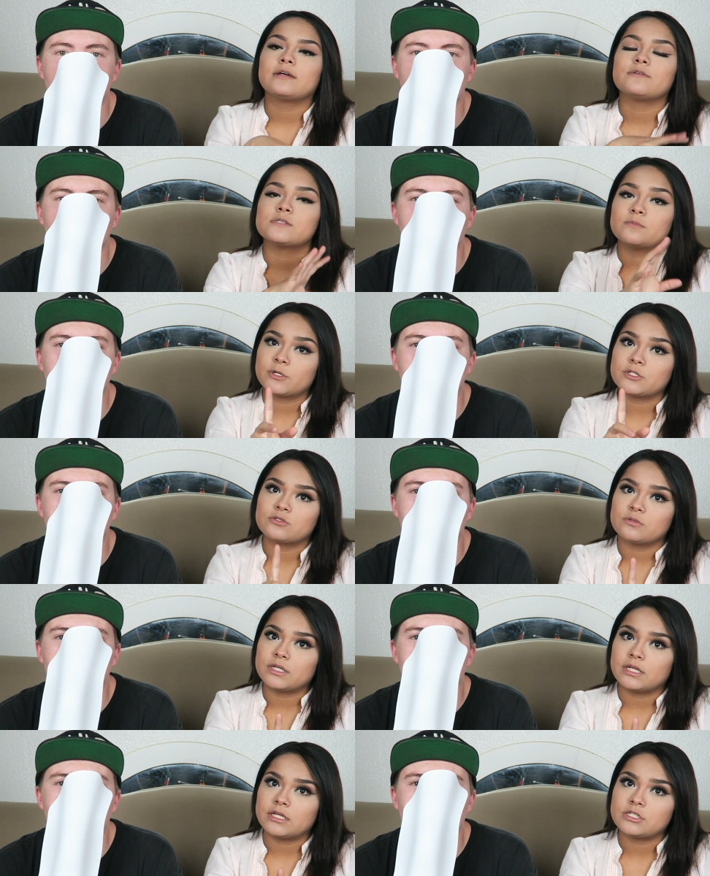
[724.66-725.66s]
Speaker 1: And that was March
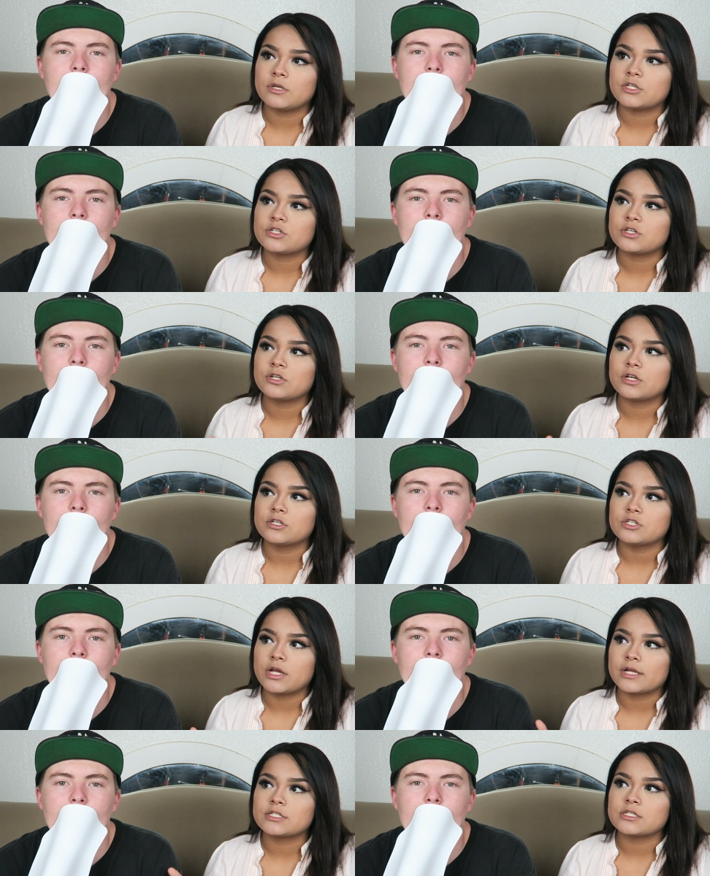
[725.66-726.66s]
29th. Make sure your
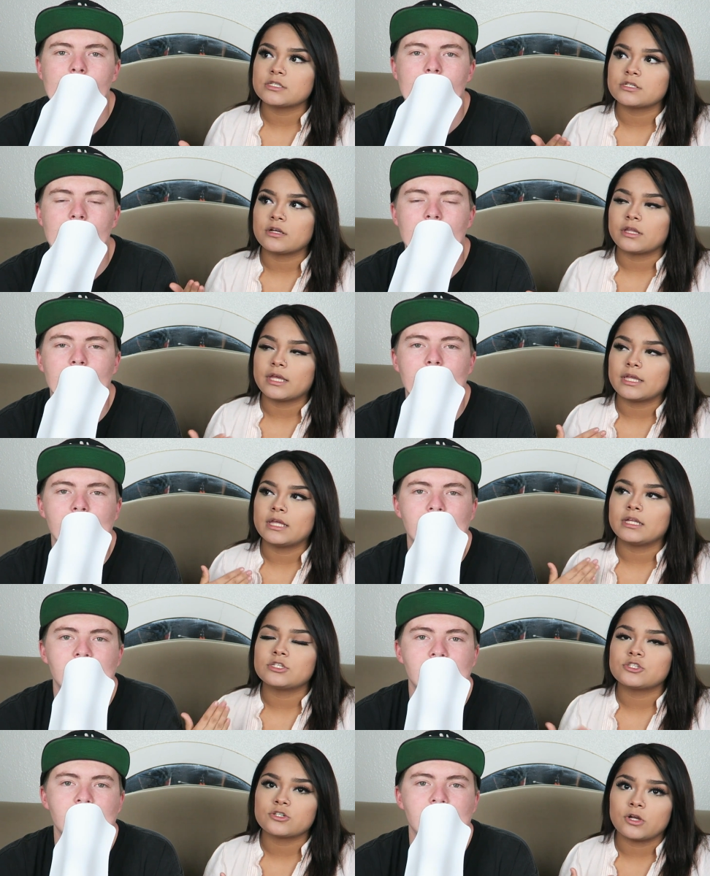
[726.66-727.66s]
contractions are like
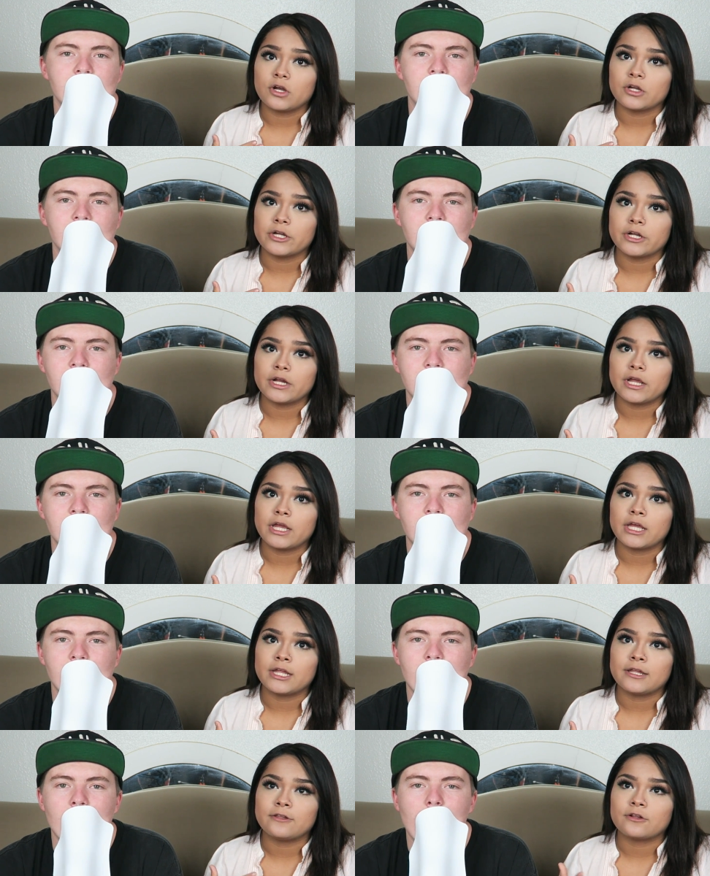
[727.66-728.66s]
getting stronger
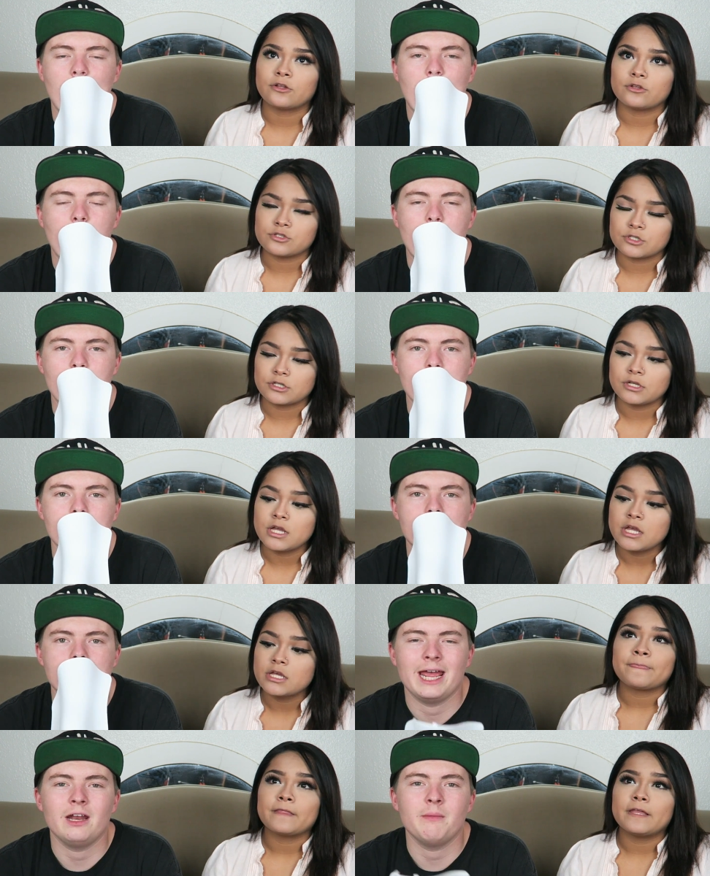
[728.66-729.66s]
and they're closer.
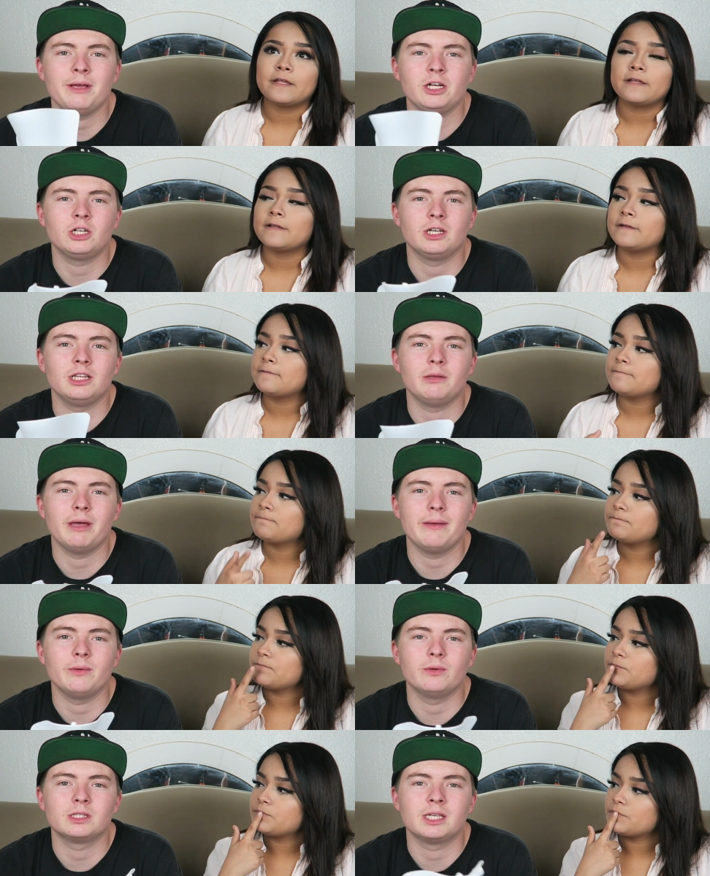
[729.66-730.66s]
Speaker 2: And to make sure that the
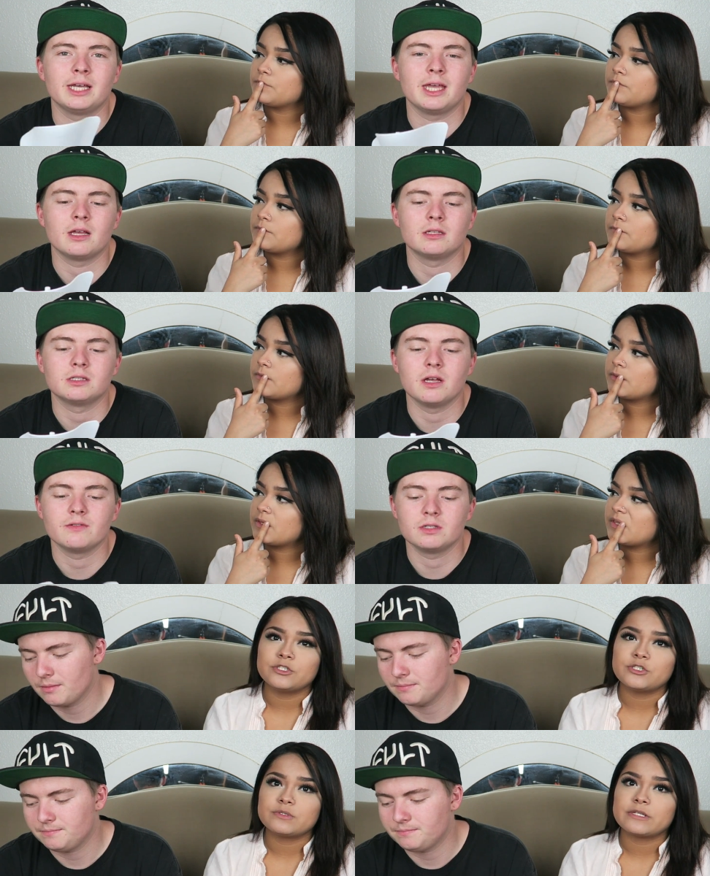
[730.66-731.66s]
baby was kicking and stuff.
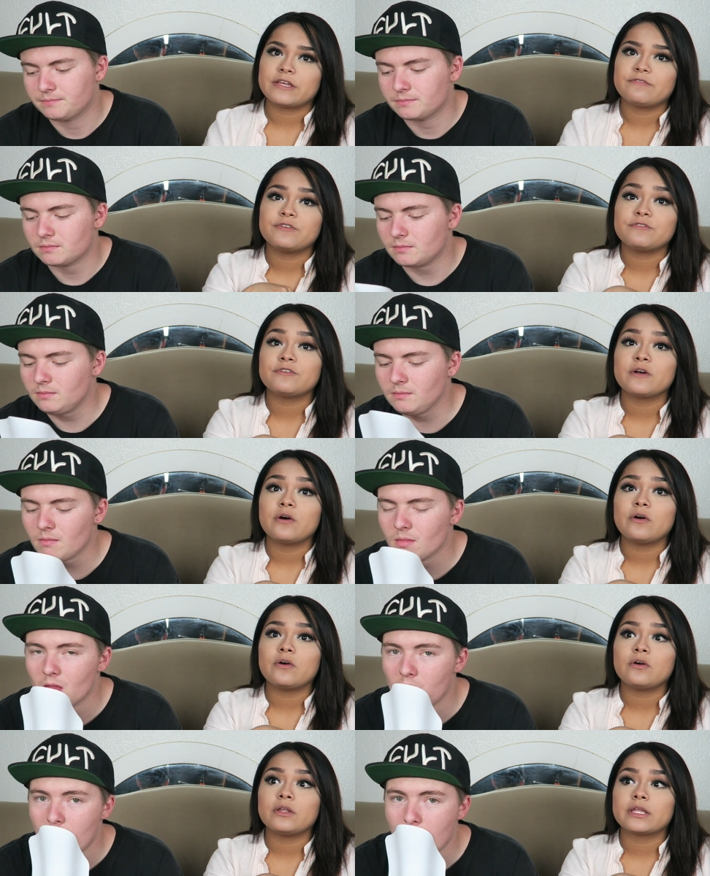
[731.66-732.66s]
So she
Speaker 1: was like, if you
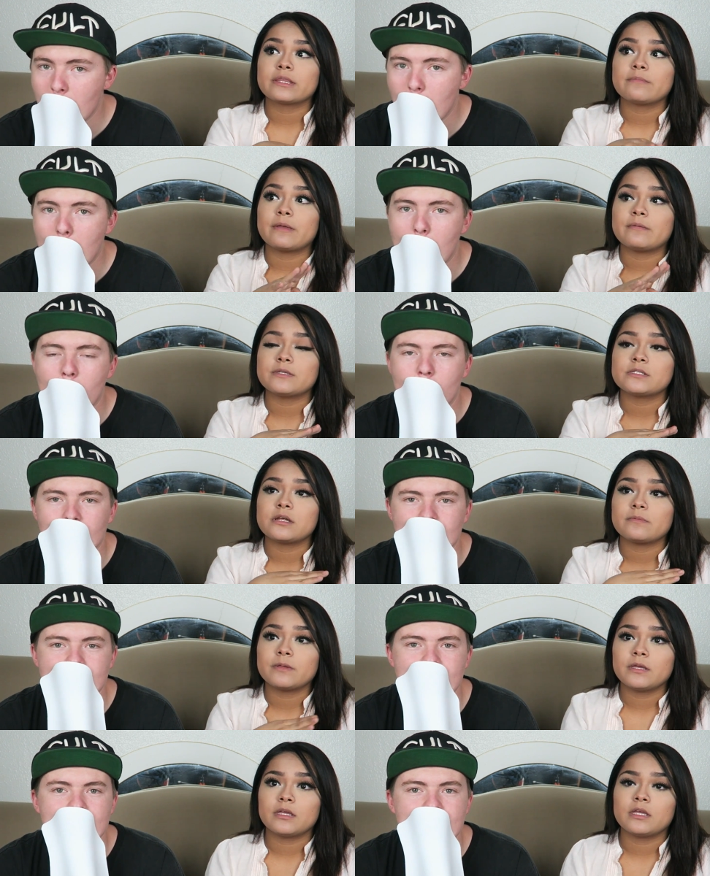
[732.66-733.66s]
feel like the baby
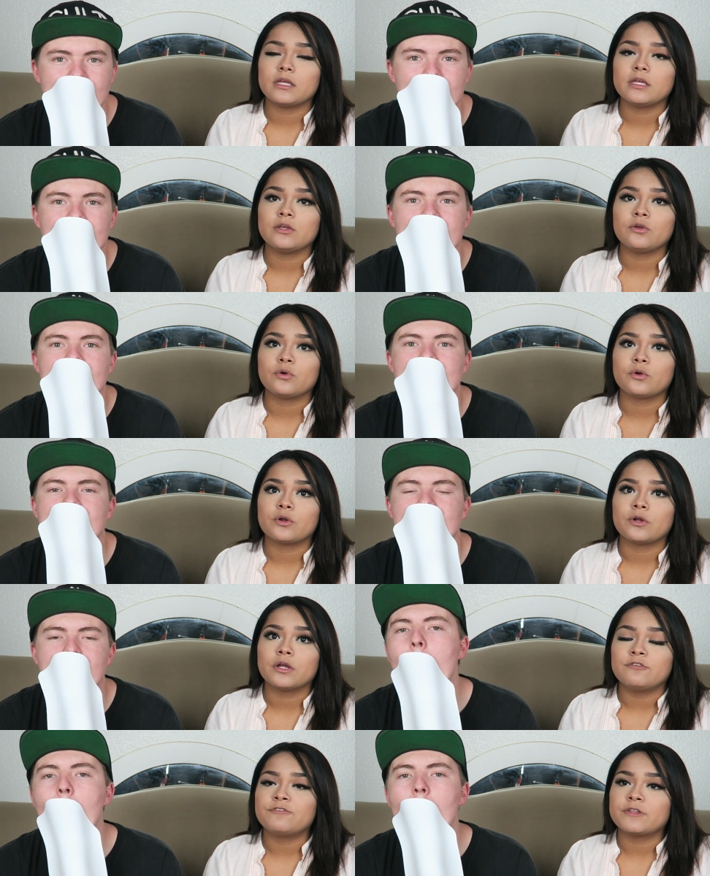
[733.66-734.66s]
stopped kicking or
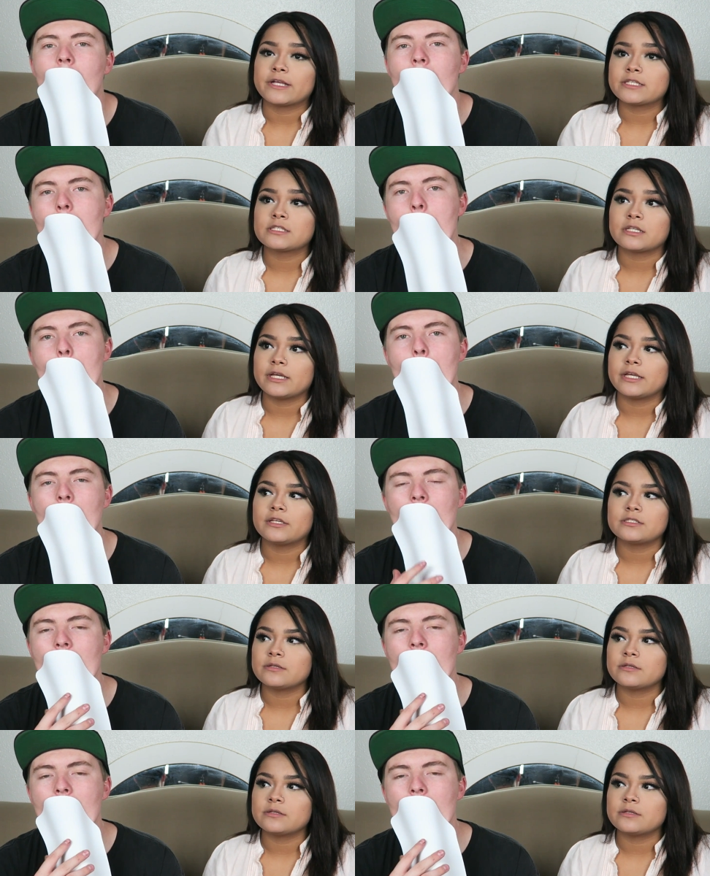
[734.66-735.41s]
you feel like, like